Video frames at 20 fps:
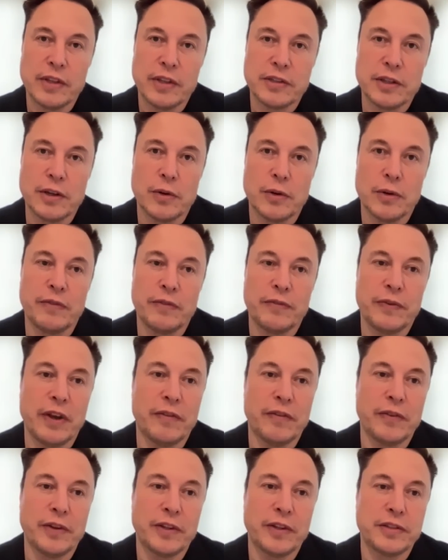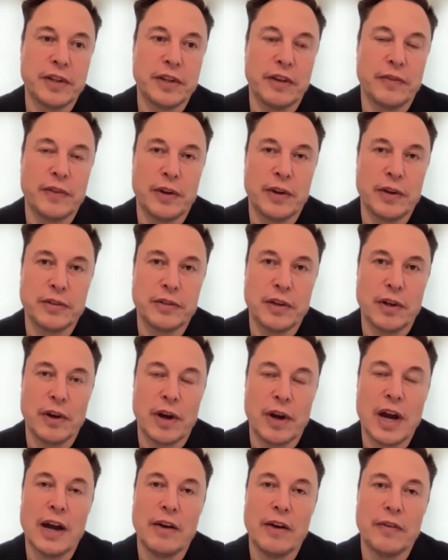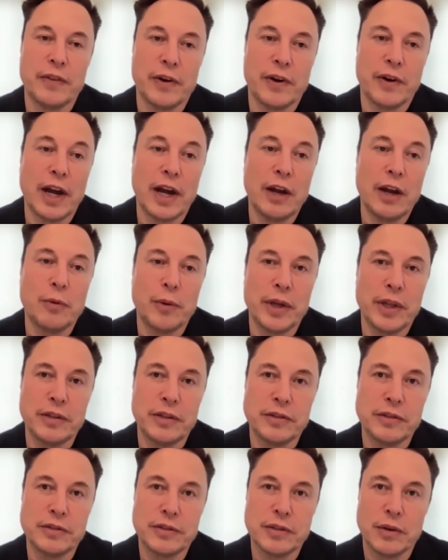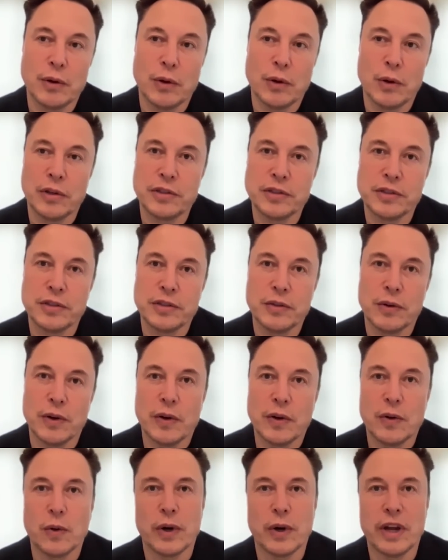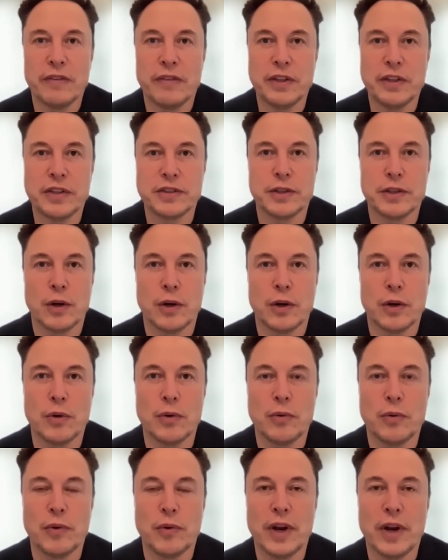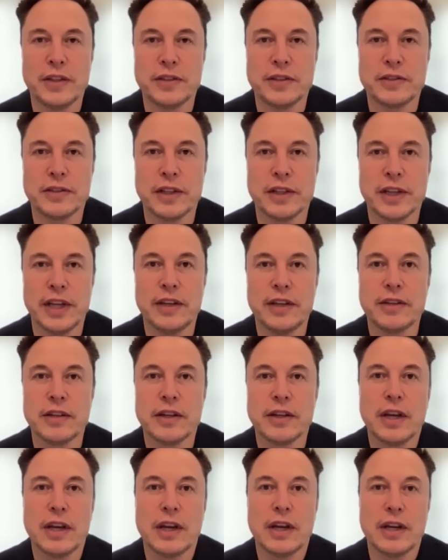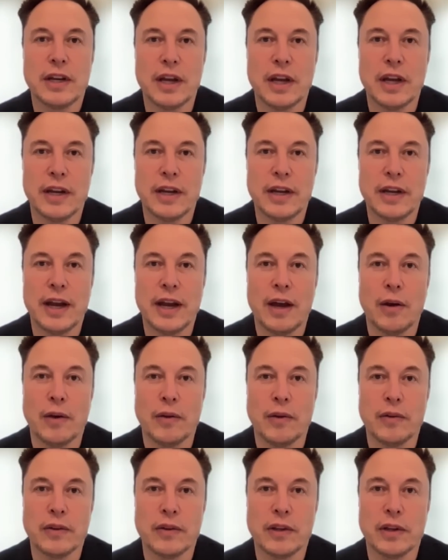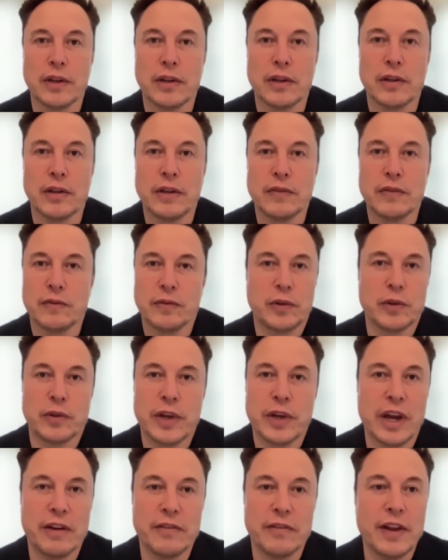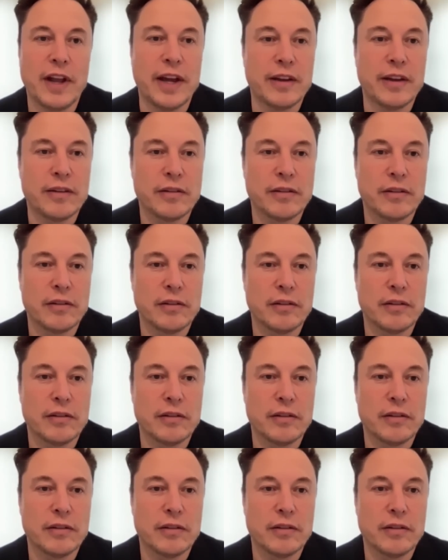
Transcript: So if, if it's if there's if there are high winds or or, or heavy snow, rain, sleet, uh, now the you can't fly.